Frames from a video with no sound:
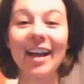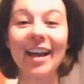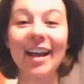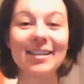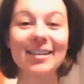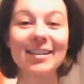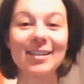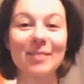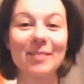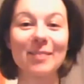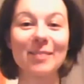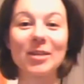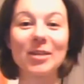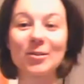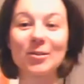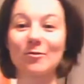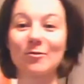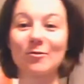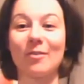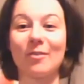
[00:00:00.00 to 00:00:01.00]
has already
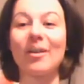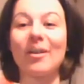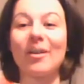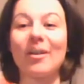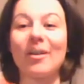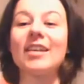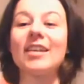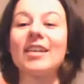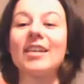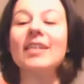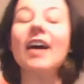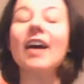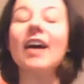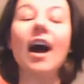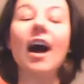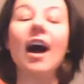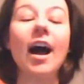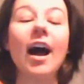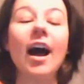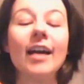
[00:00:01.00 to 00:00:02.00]
said, and
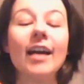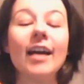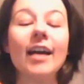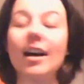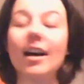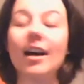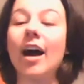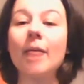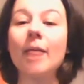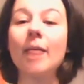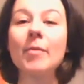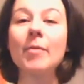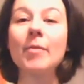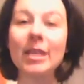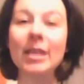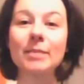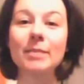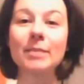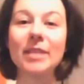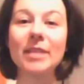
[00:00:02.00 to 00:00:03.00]
I'm a mixed media
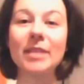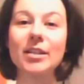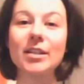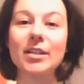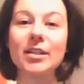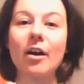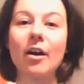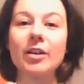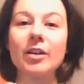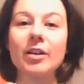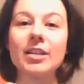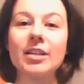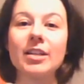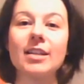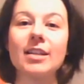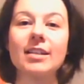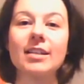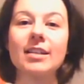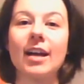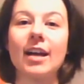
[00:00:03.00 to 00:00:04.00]
artist
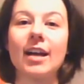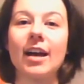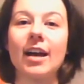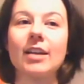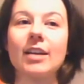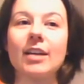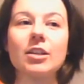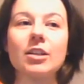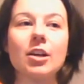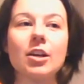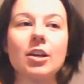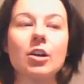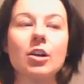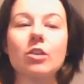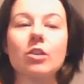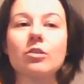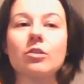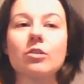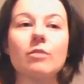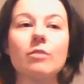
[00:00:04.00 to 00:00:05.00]
and
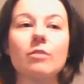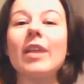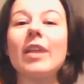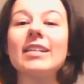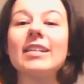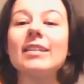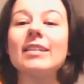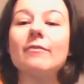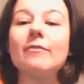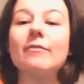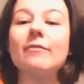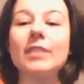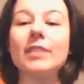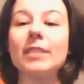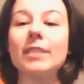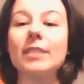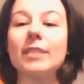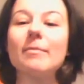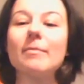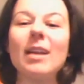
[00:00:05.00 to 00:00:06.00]

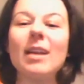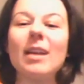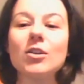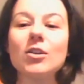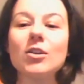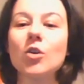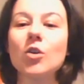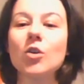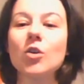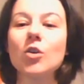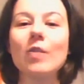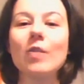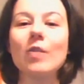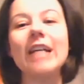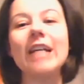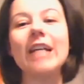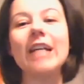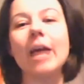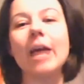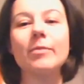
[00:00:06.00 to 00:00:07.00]
creativity
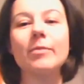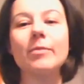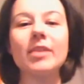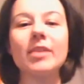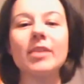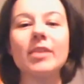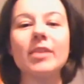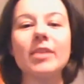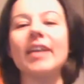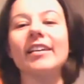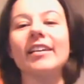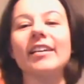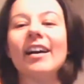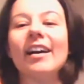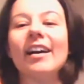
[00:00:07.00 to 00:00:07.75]
mentor-y type thing.